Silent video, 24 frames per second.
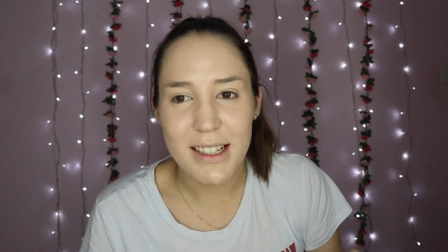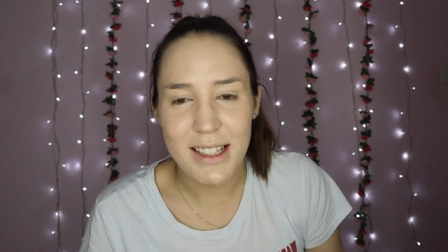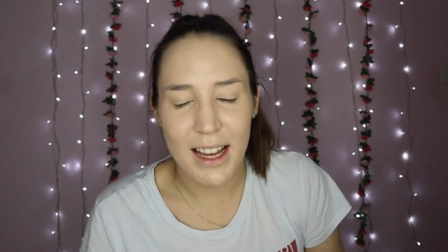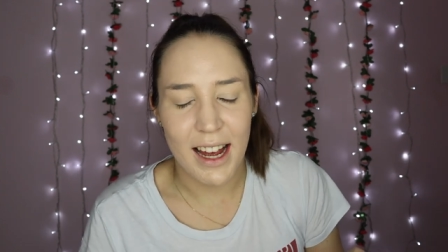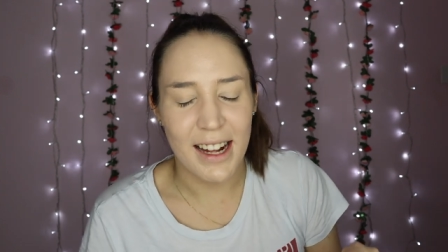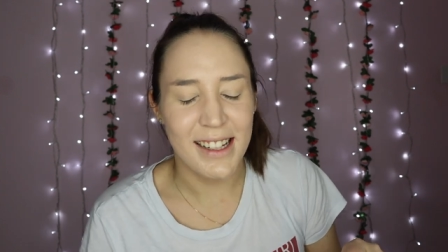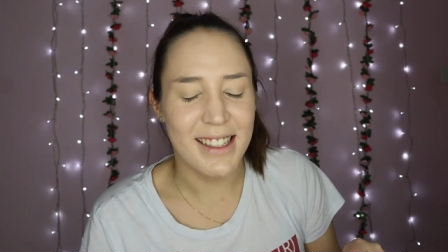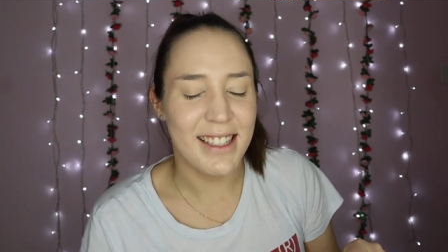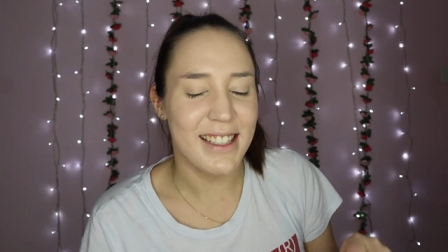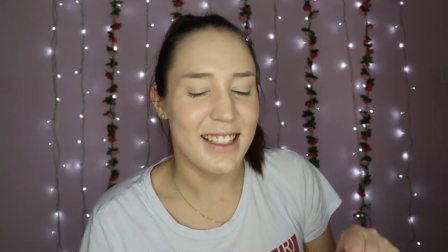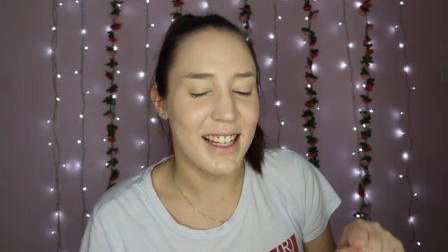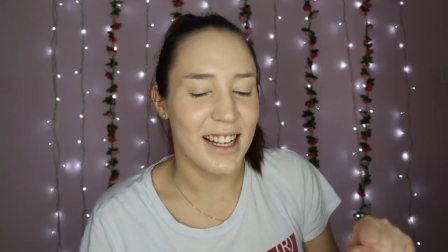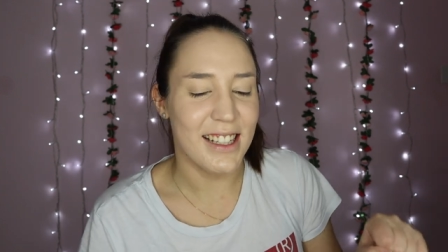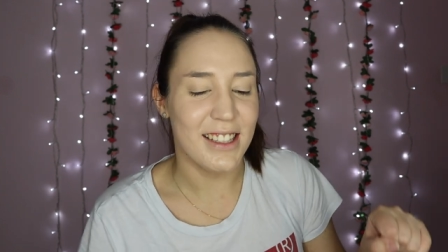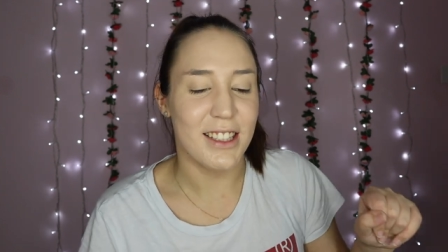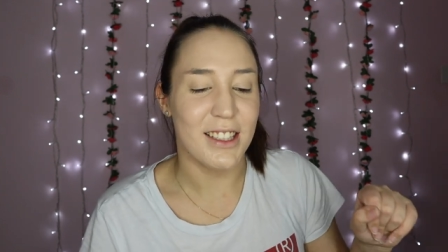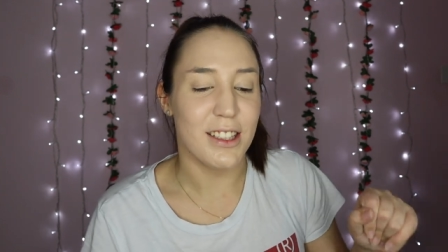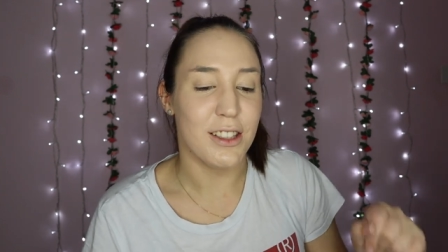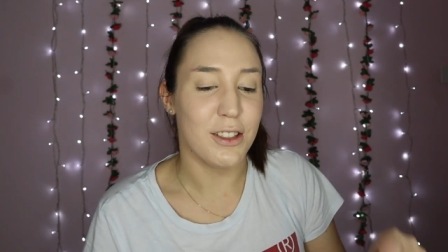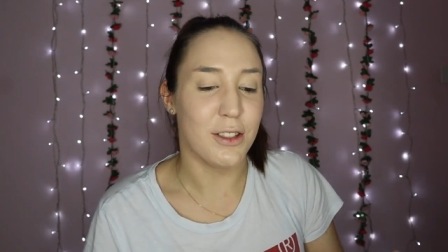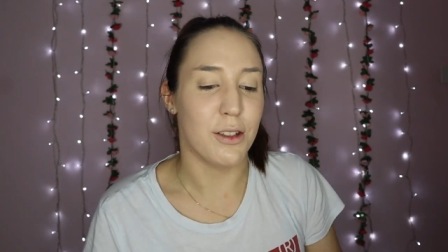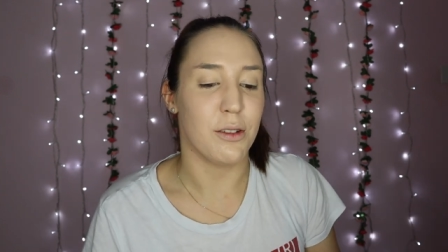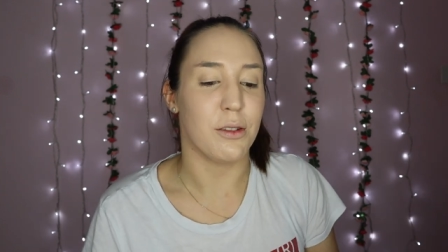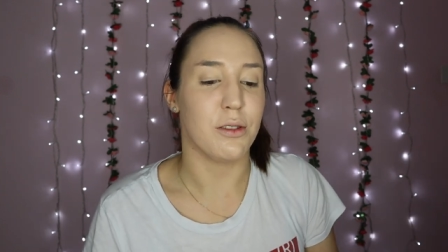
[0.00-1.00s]
dad said to
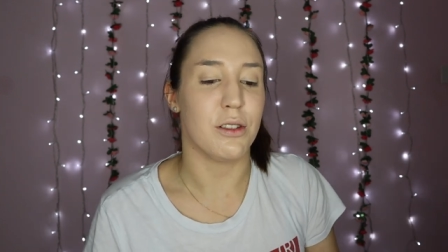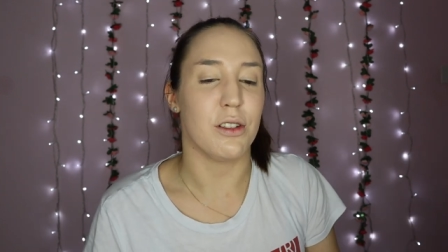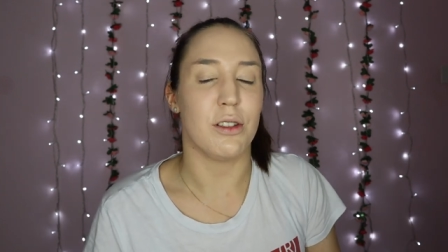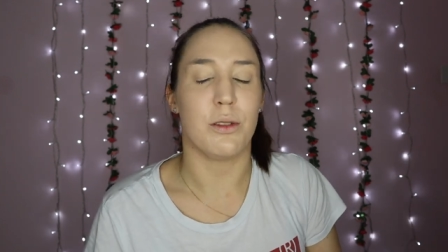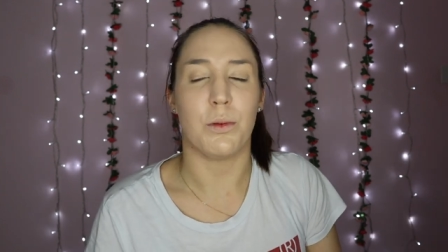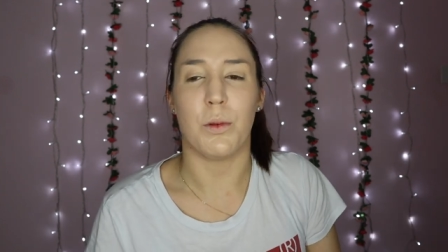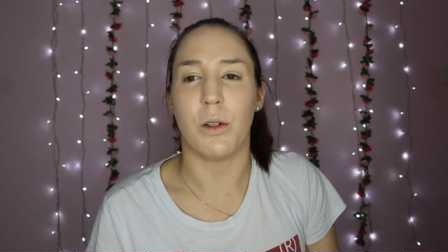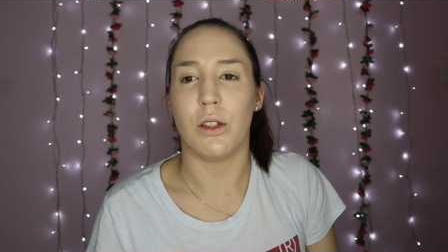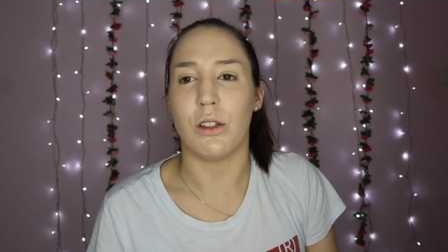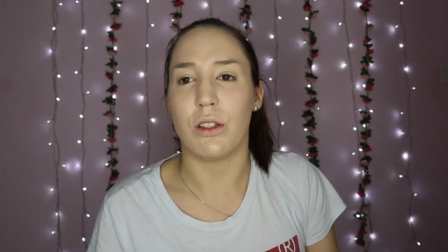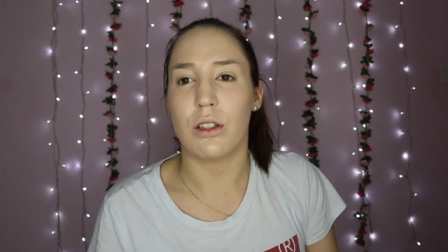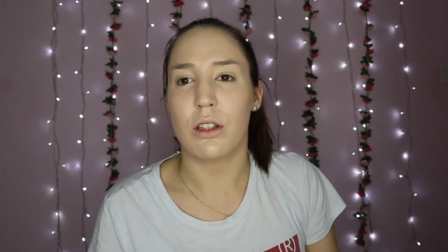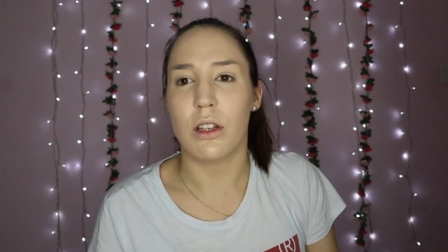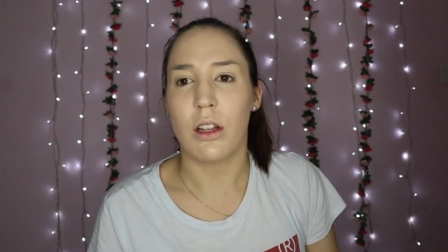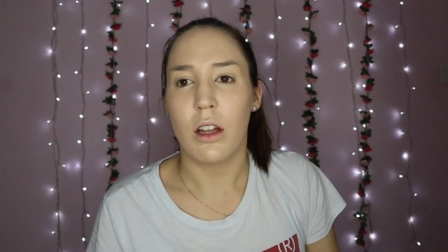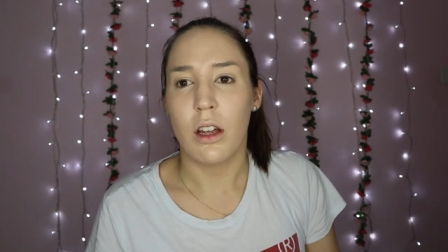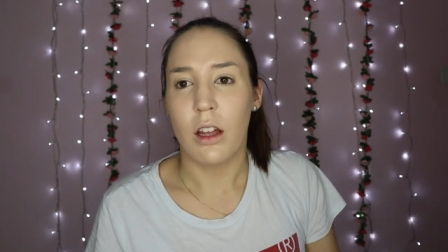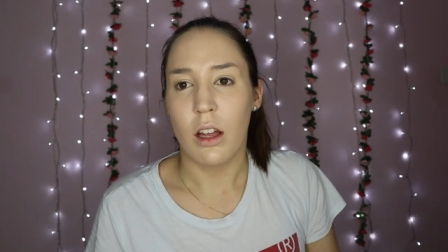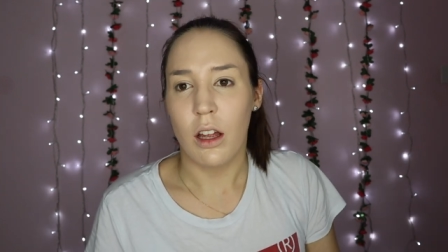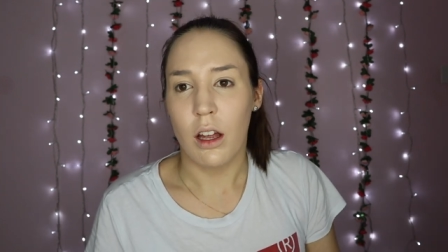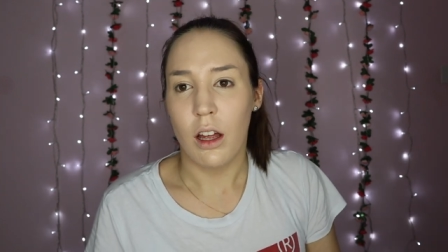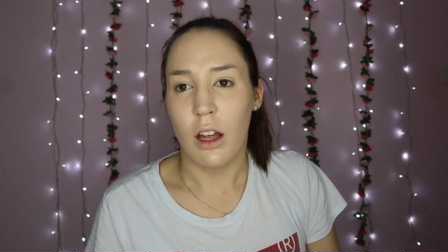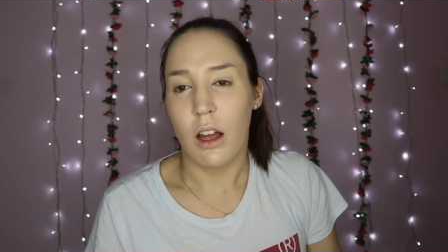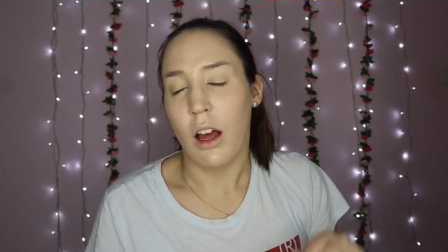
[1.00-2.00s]
the doctors was,
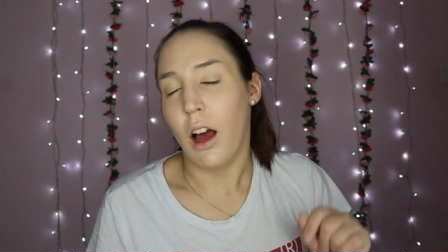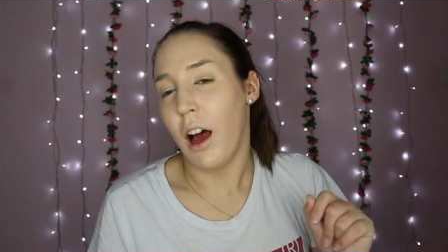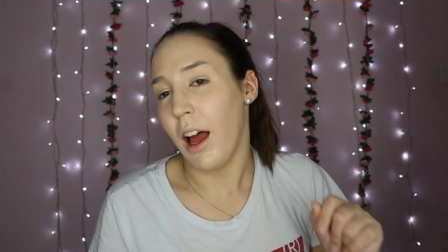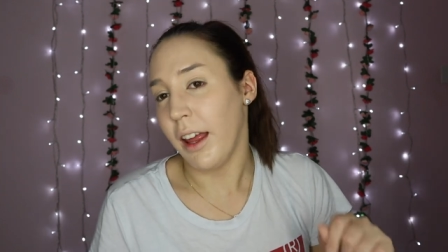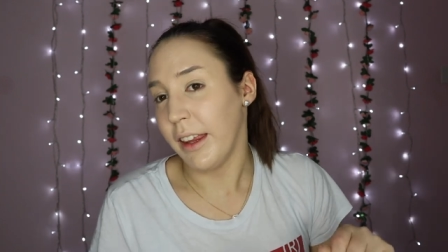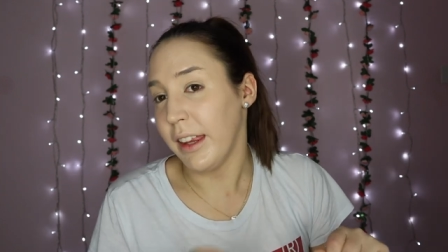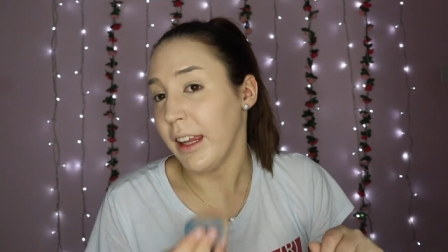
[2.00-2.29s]
I